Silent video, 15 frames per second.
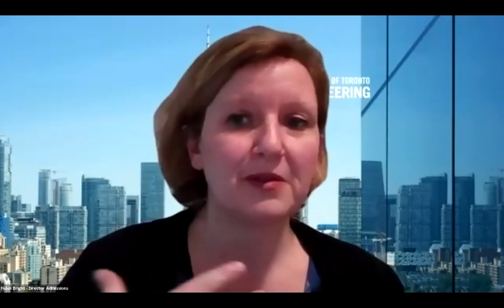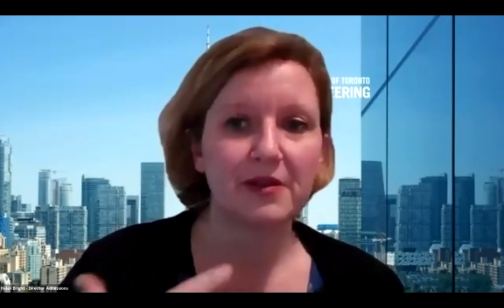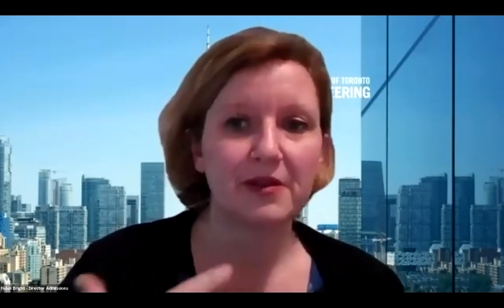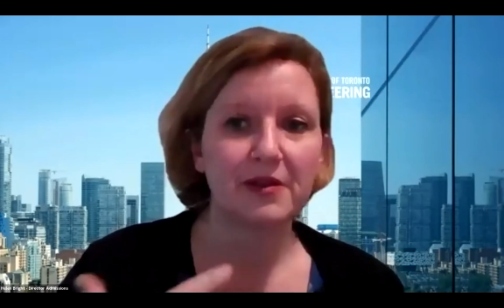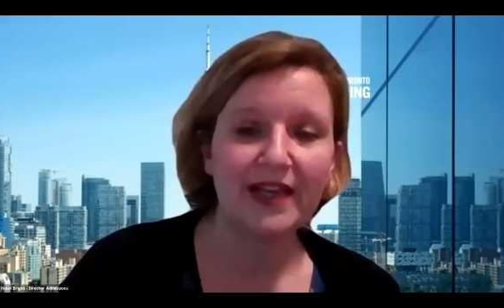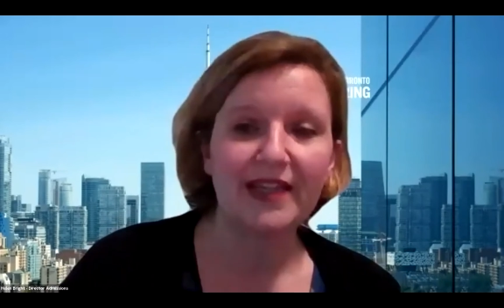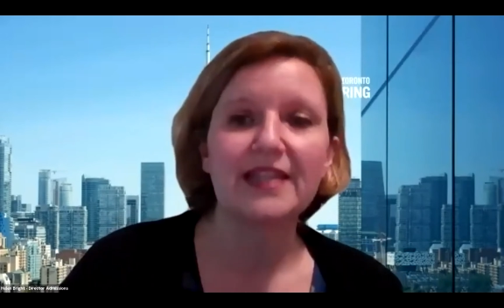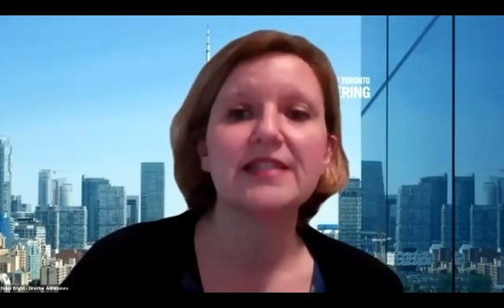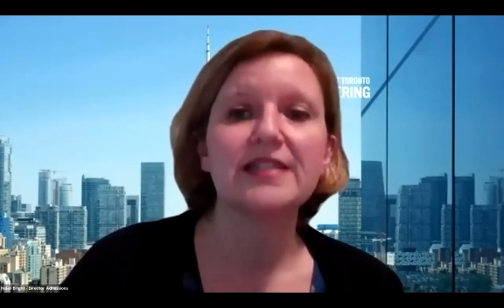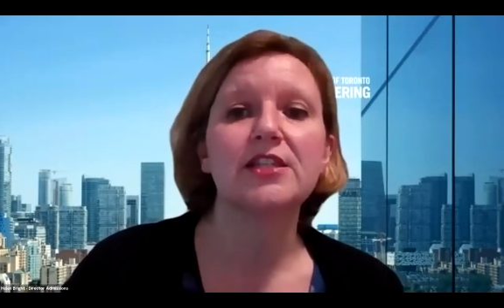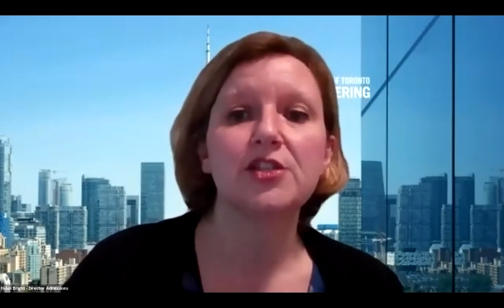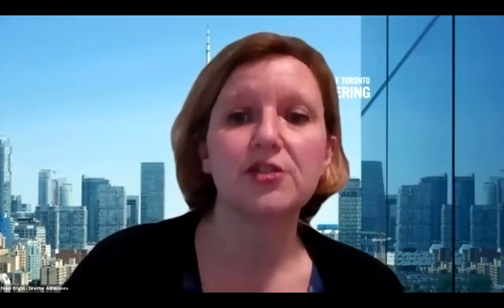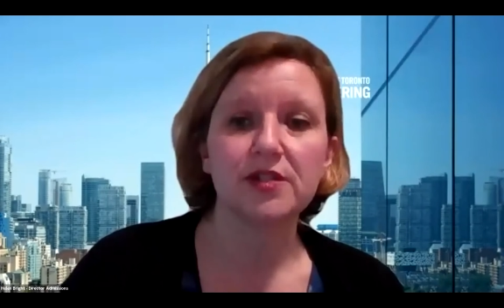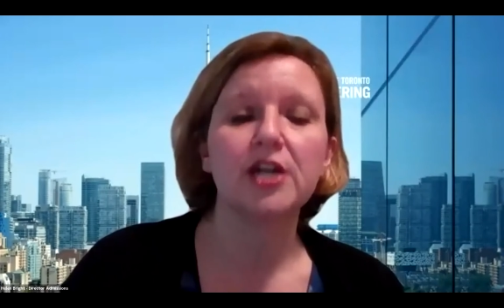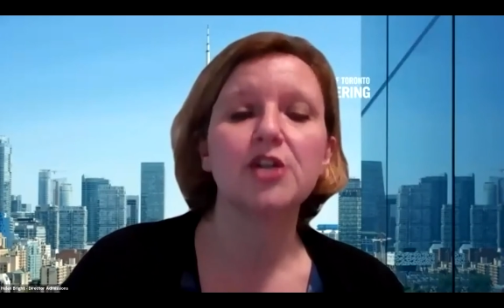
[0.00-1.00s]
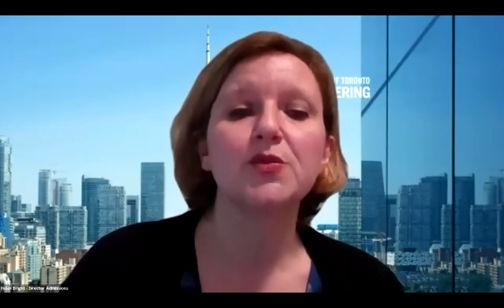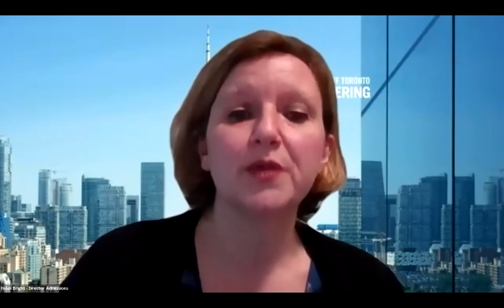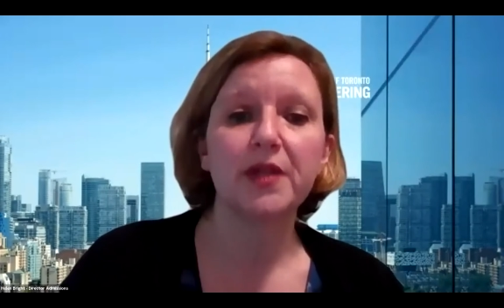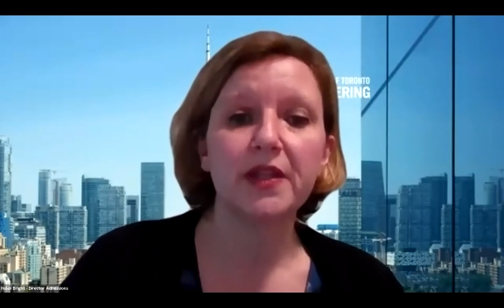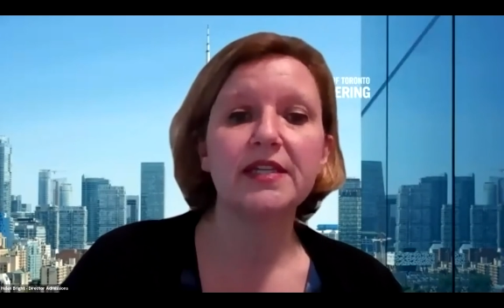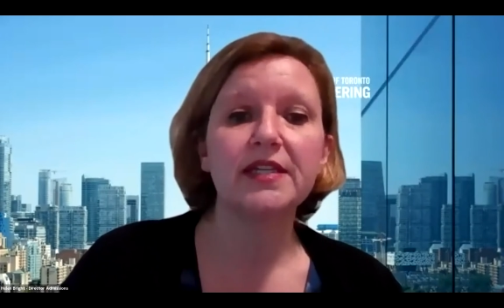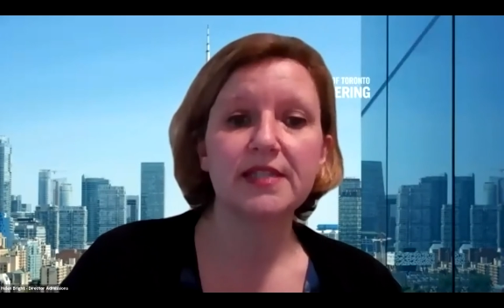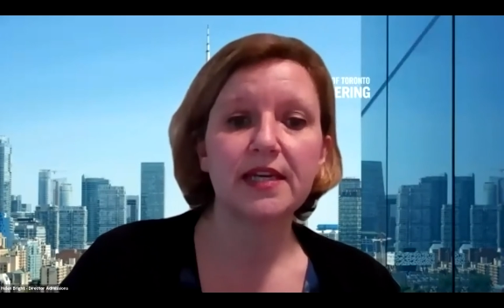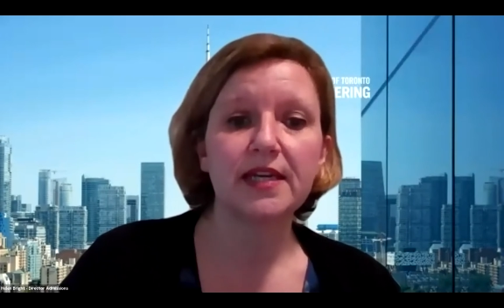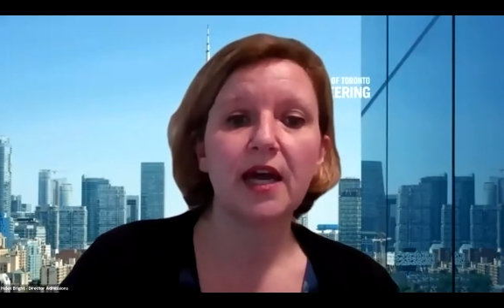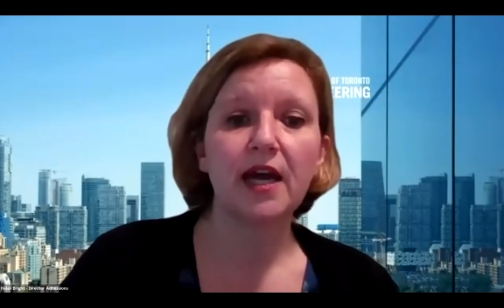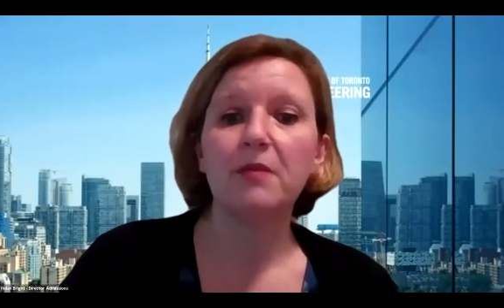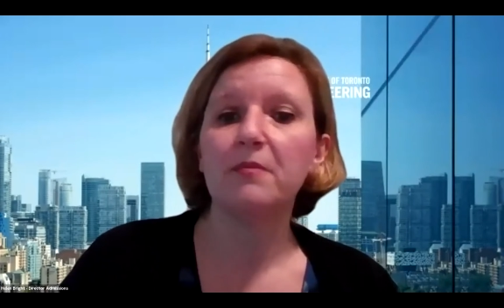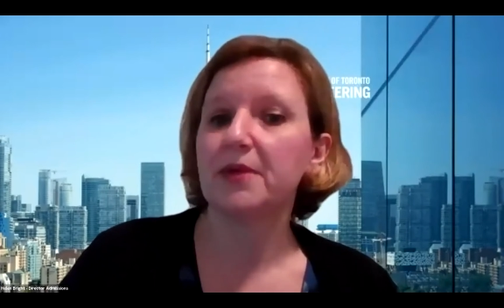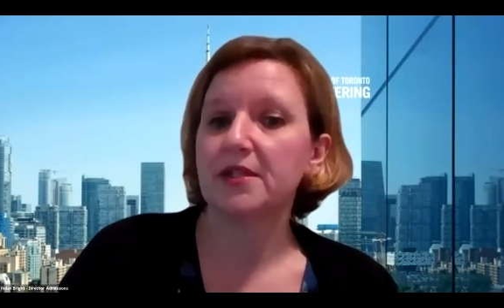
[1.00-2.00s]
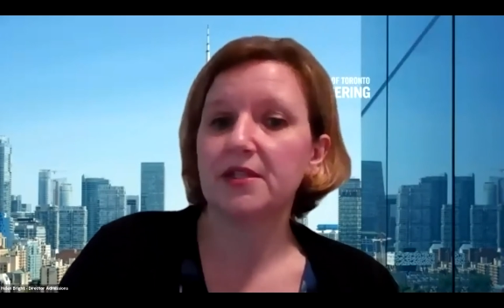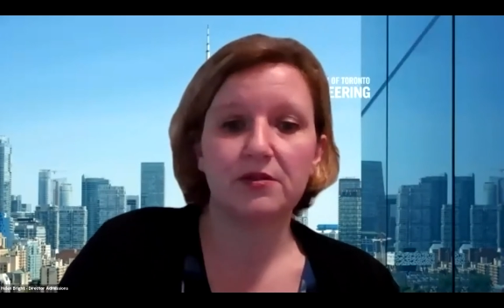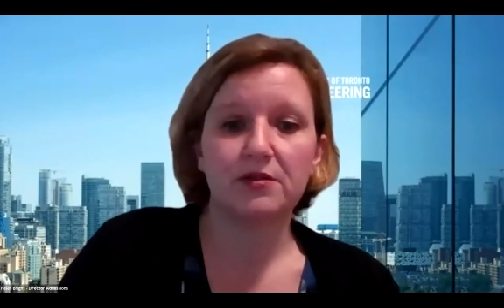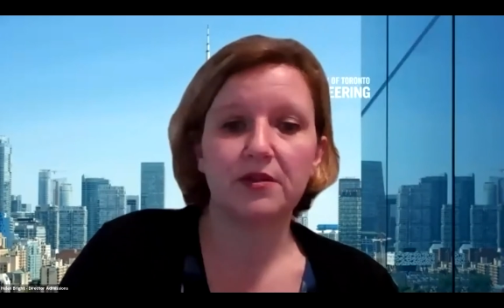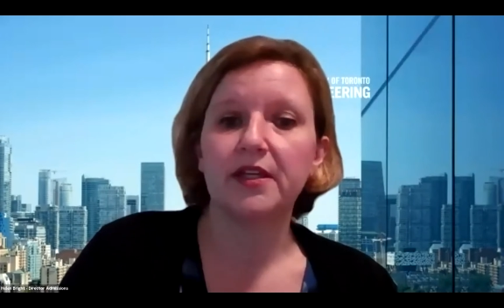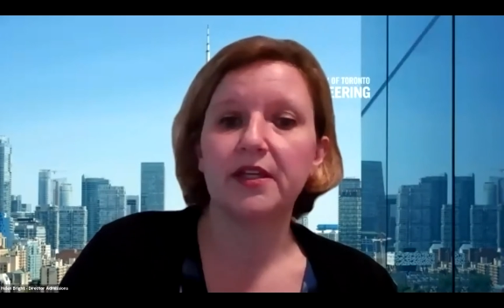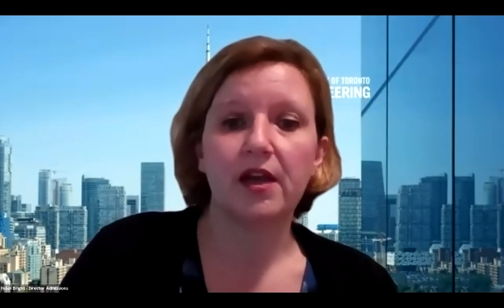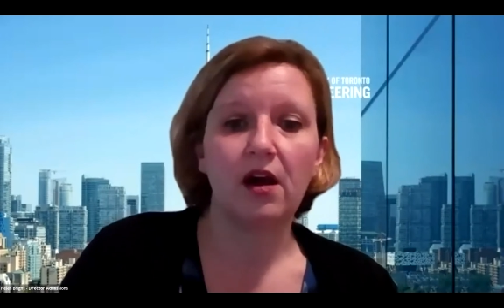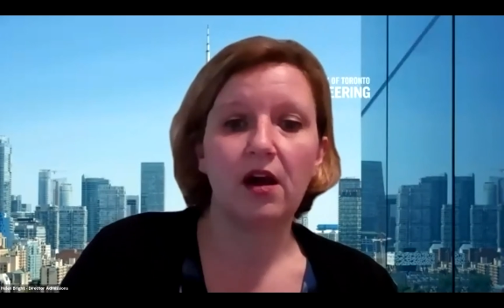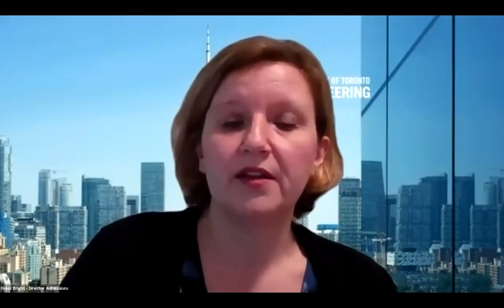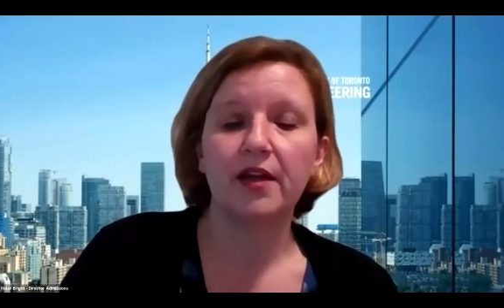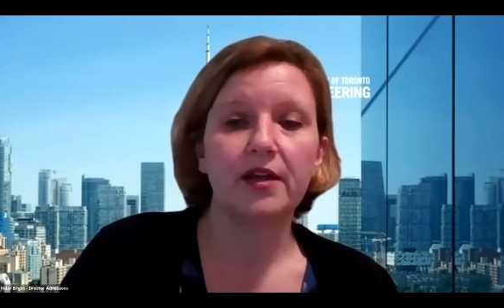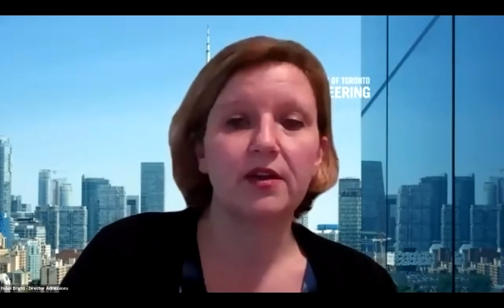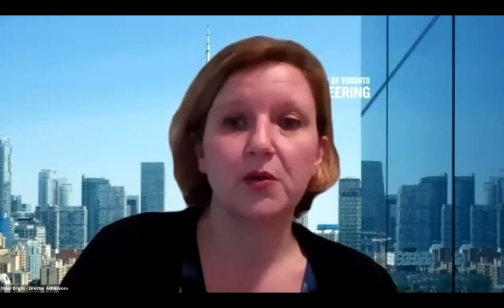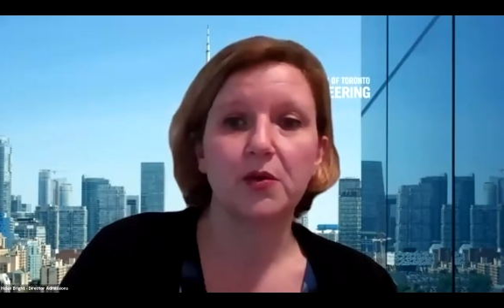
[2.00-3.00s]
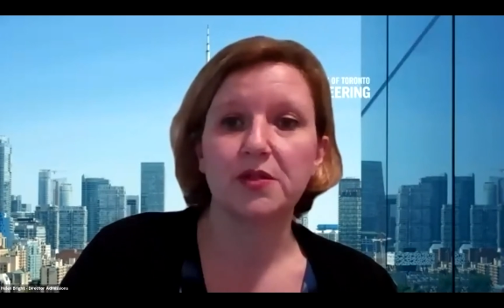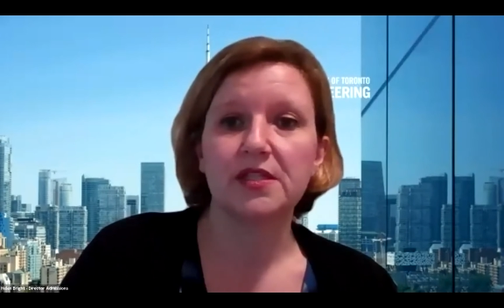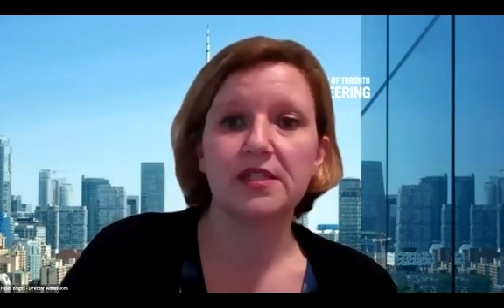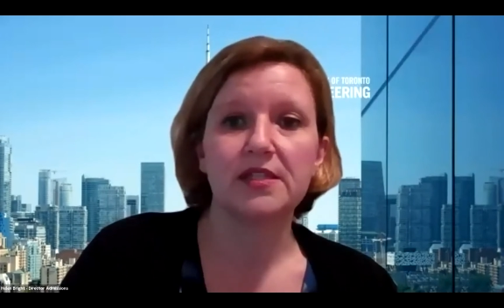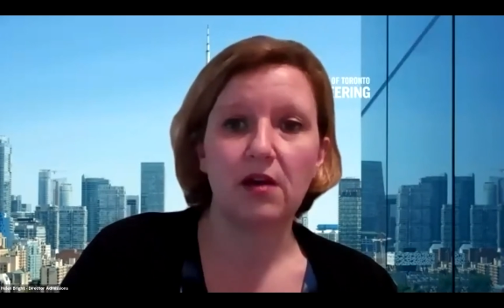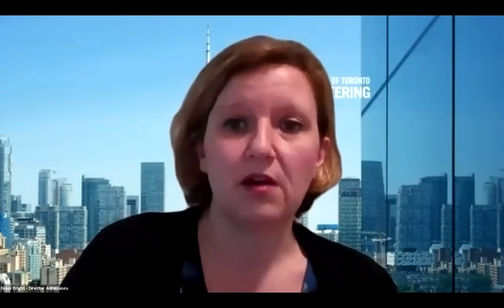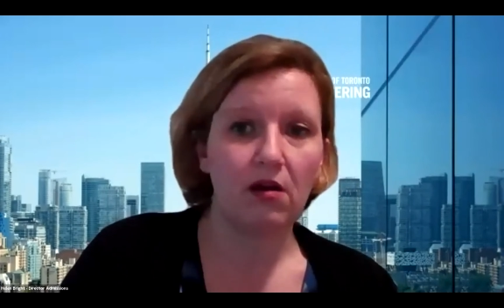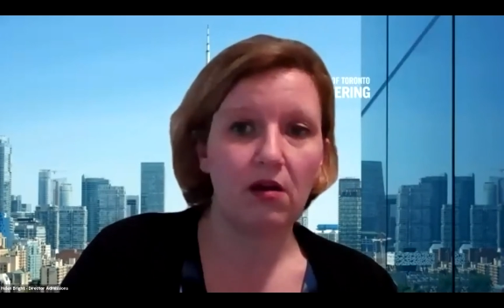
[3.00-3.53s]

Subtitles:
fitting things into your schedule and things like that. But certainly online courses